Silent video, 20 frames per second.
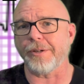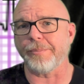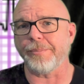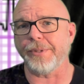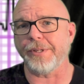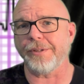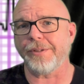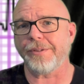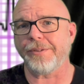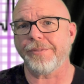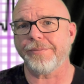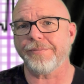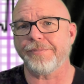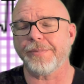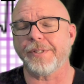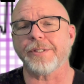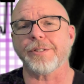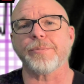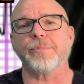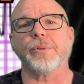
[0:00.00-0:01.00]
Bill.
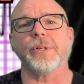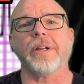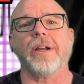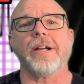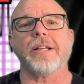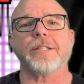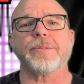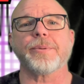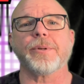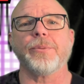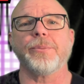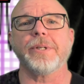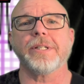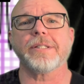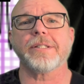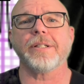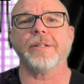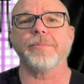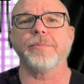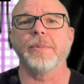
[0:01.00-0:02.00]
This is Prehospital
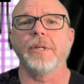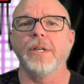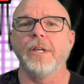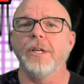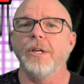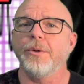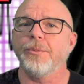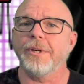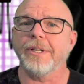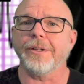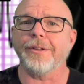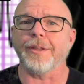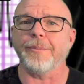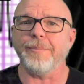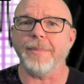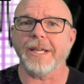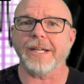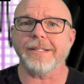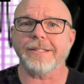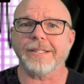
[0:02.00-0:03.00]
Wisdom. We know that
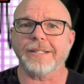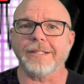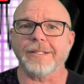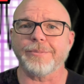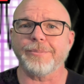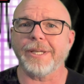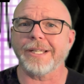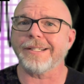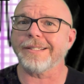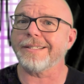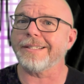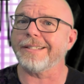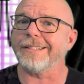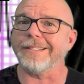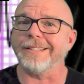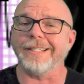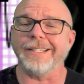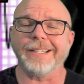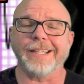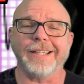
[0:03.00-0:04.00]
medicine is medicine
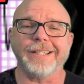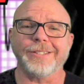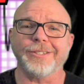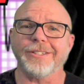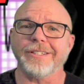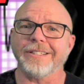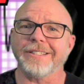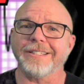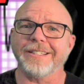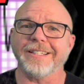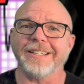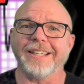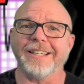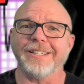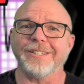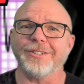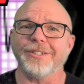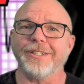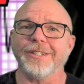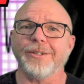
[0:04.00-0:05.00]
and EKG is
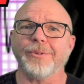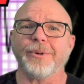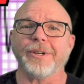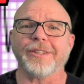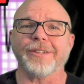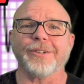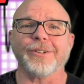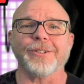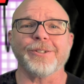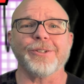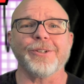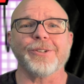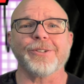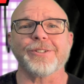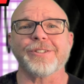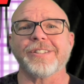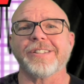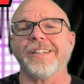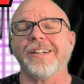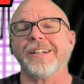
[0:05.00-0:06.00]
EKG, whether you're a
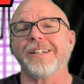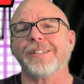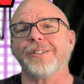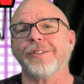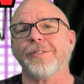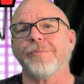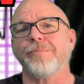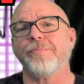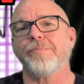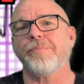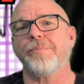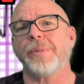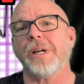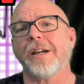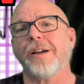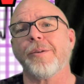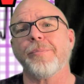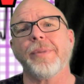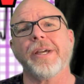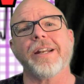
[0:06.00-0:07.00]
nurse, doctor,
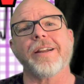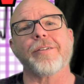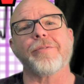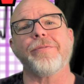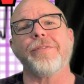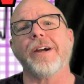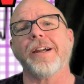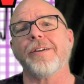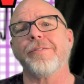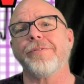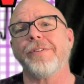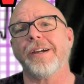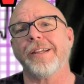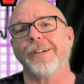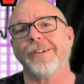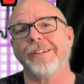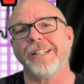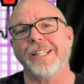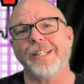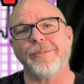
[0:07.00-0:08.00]
paramedic,
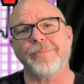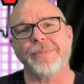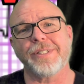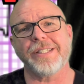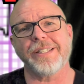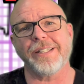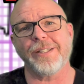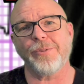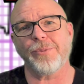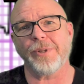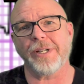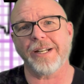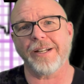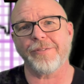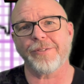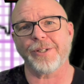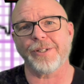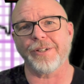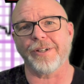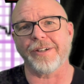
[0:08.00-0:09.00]
firefighter, EMT,
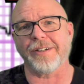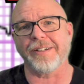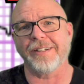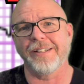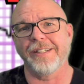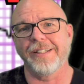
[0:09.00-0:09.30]
whatever you are.